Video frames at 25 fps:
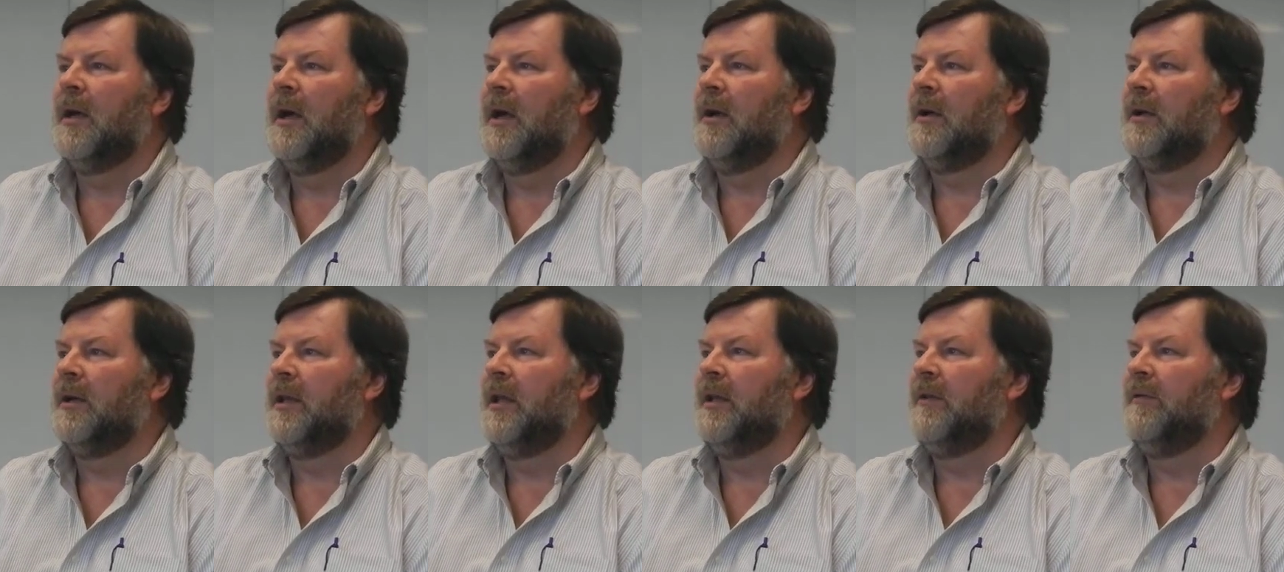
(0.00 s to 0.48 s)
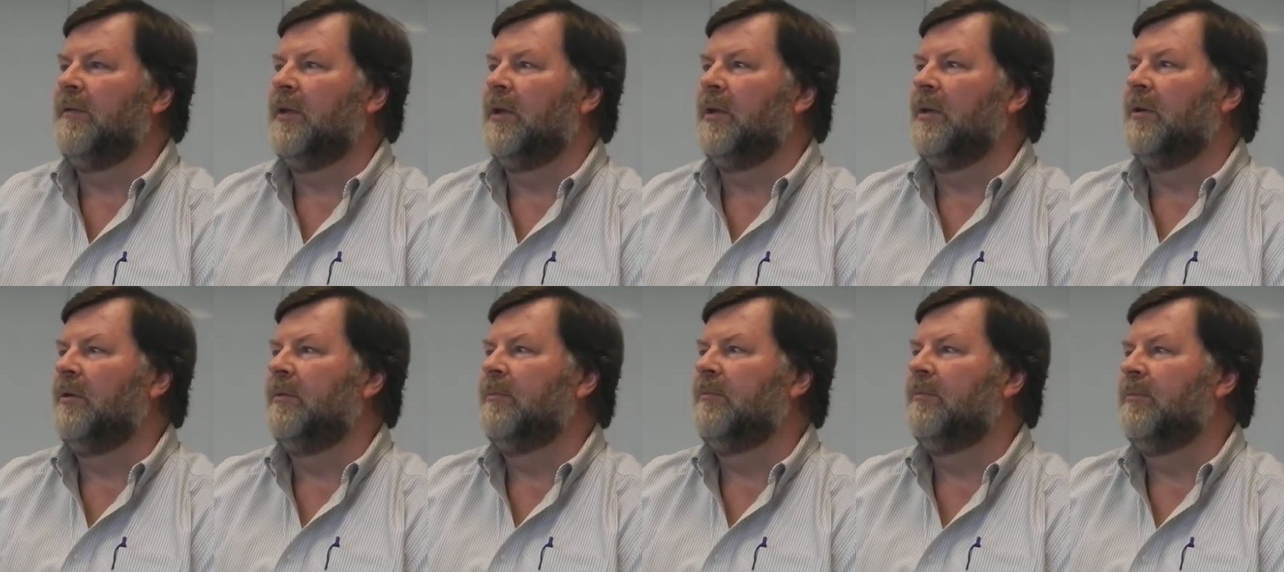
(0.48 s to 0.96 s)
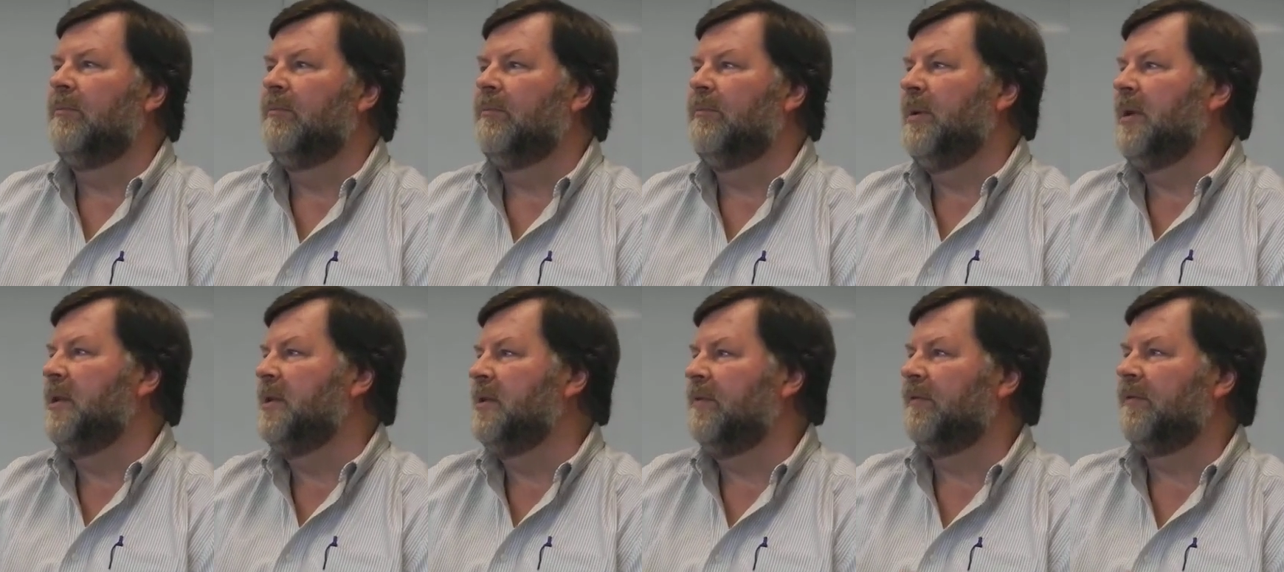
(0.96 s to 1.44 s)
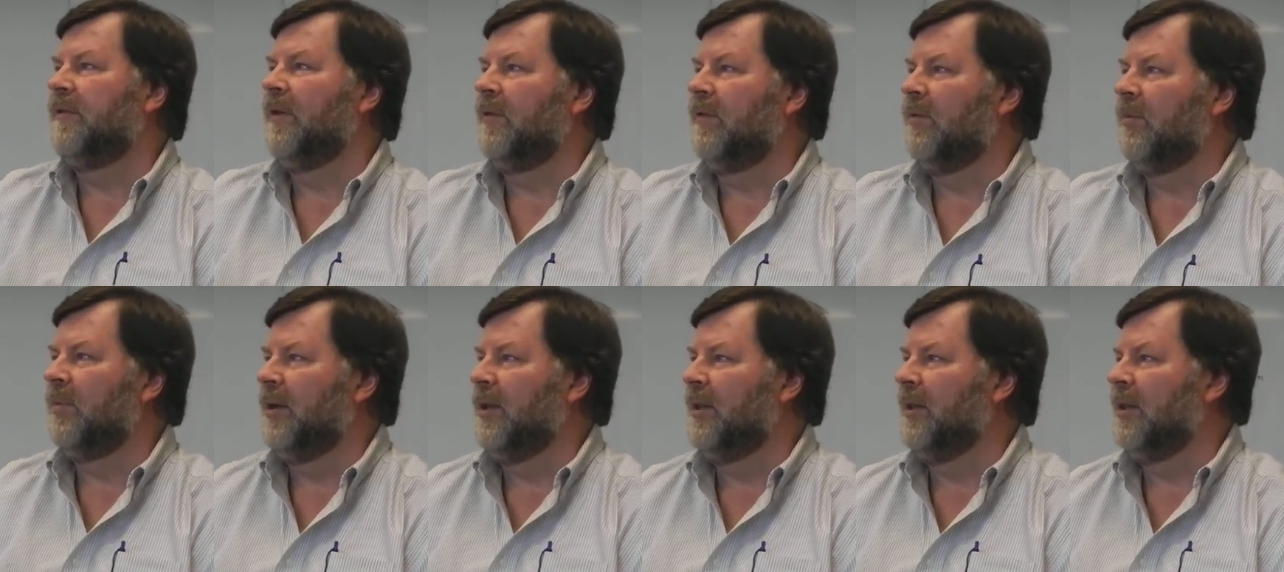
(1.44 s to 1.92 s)
I'll give you pizza for
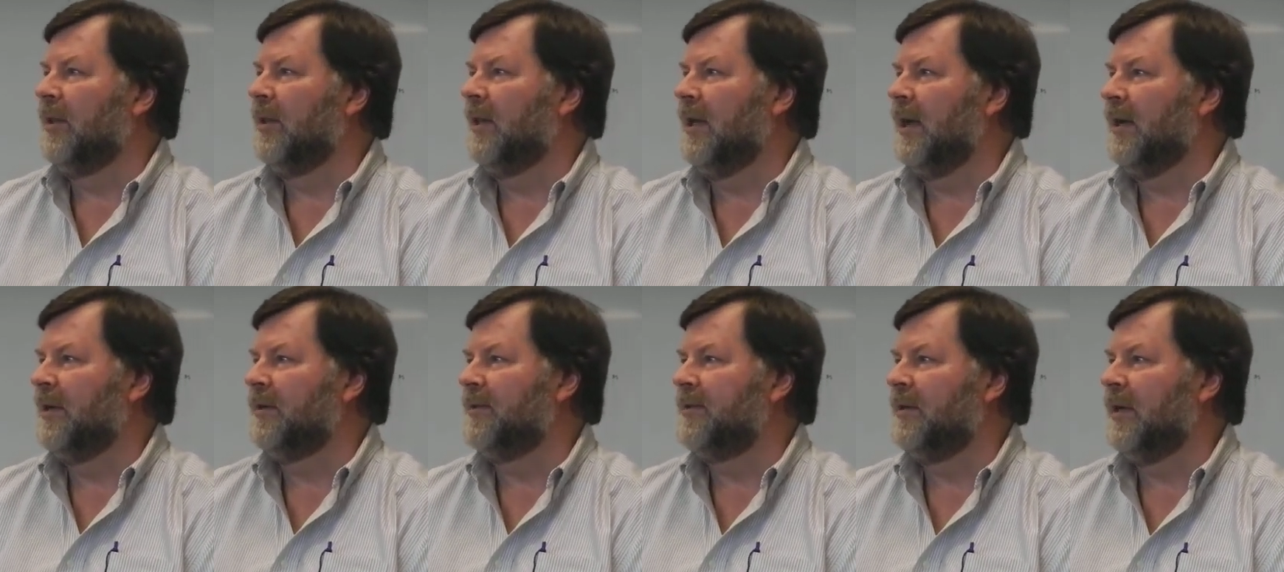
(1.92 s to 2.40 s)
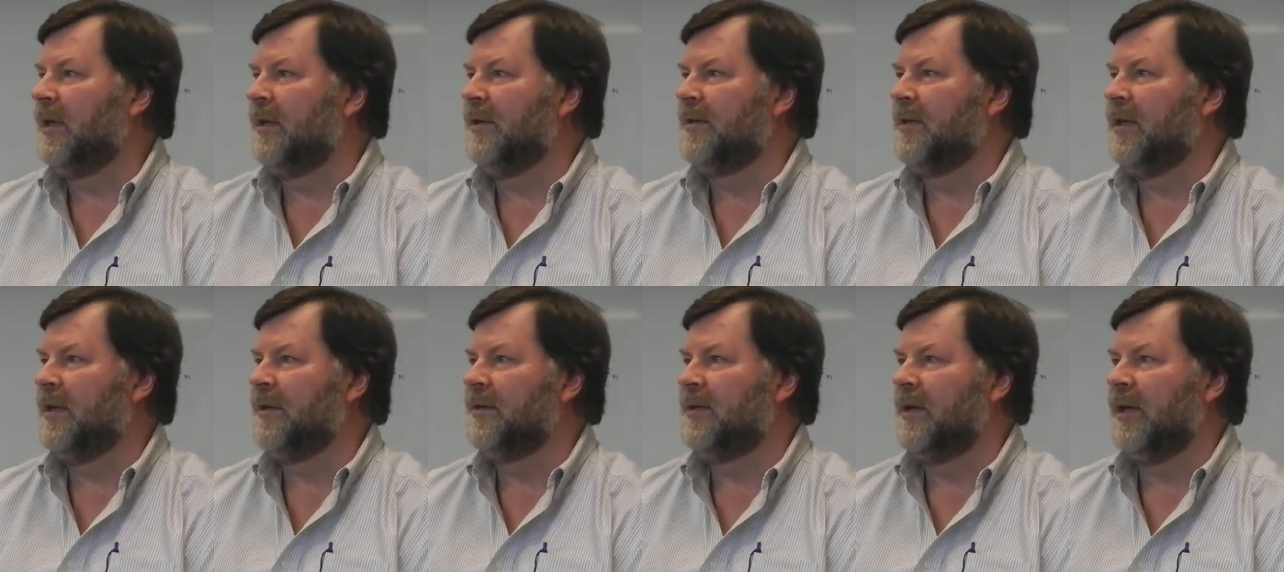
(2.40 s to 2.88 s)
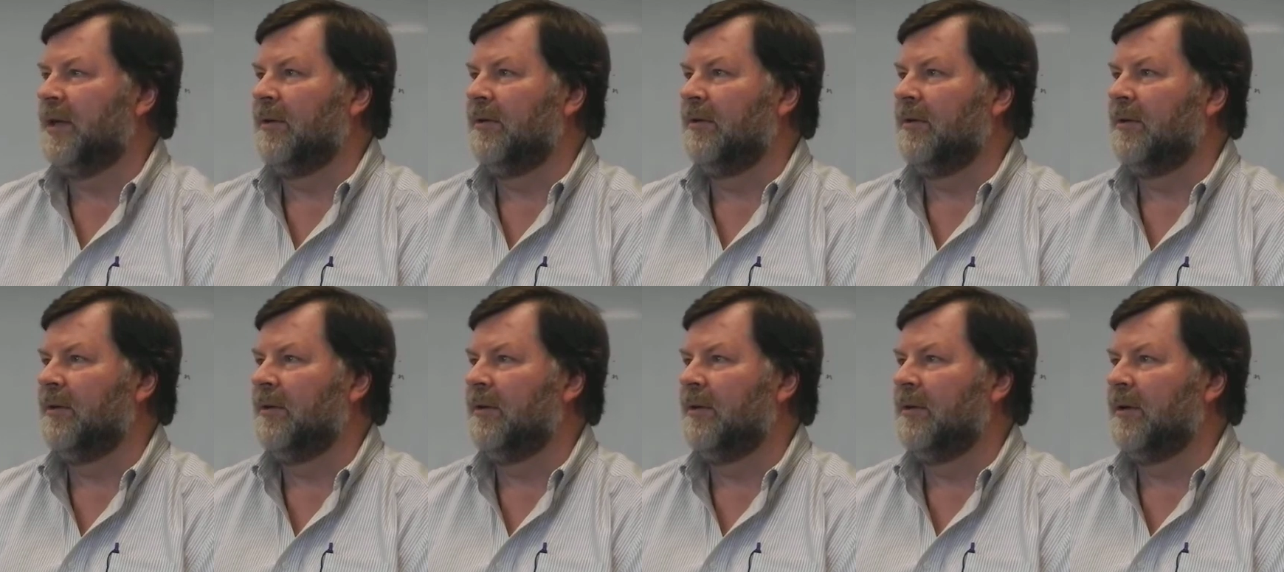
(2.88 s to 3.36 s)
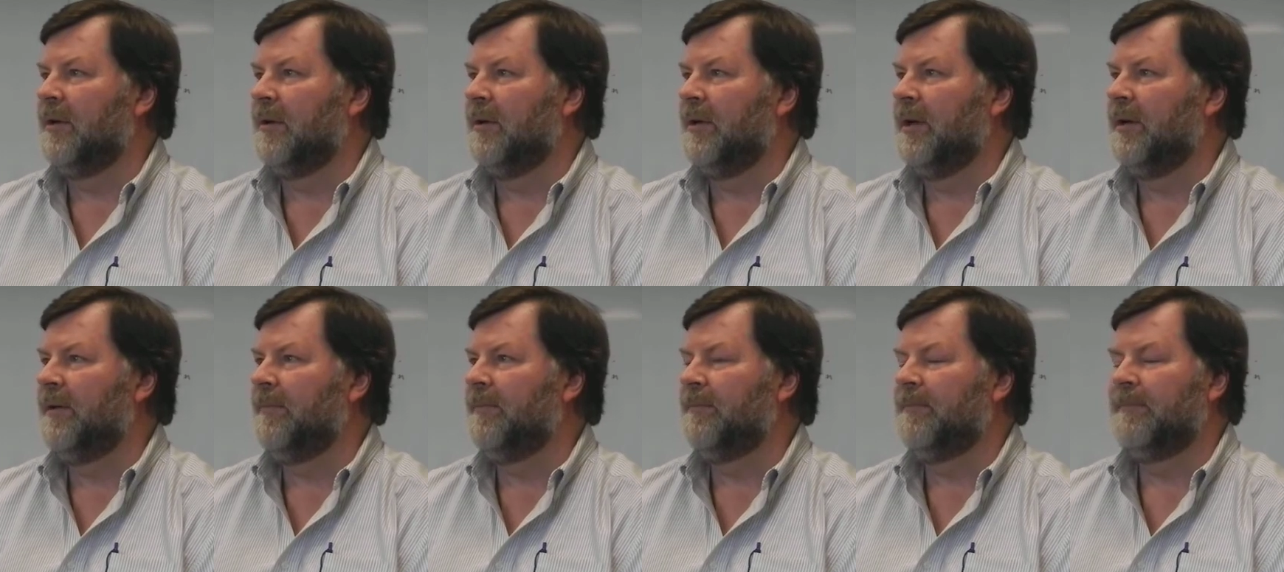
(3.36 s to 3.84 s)
everybody in the class. How does that sound? All
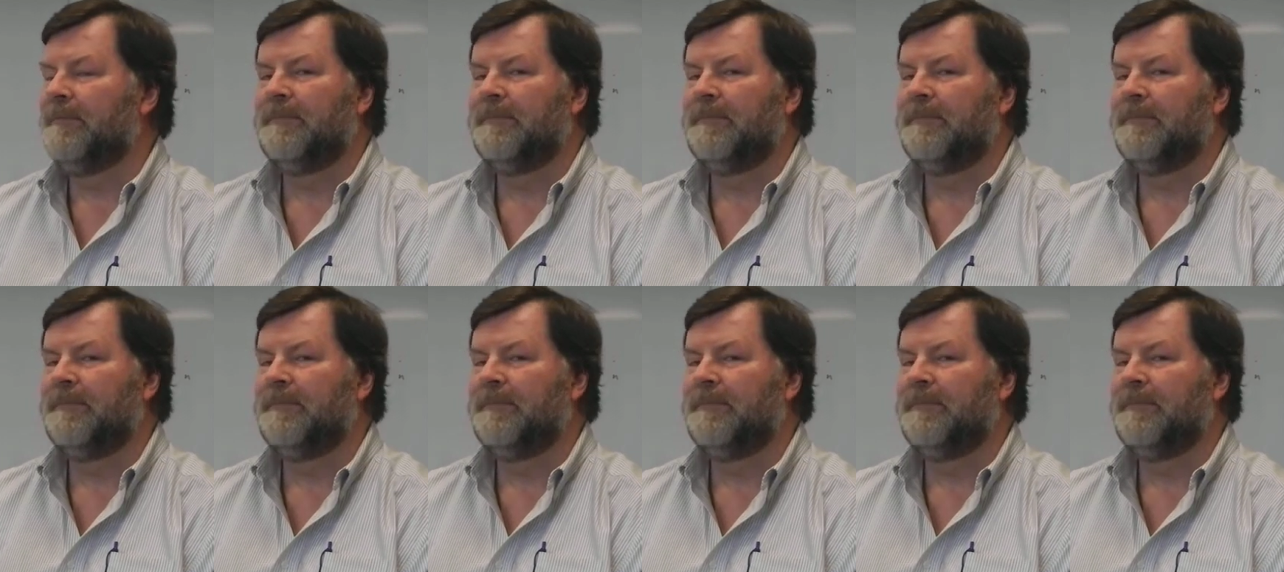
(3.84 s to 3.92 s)
right?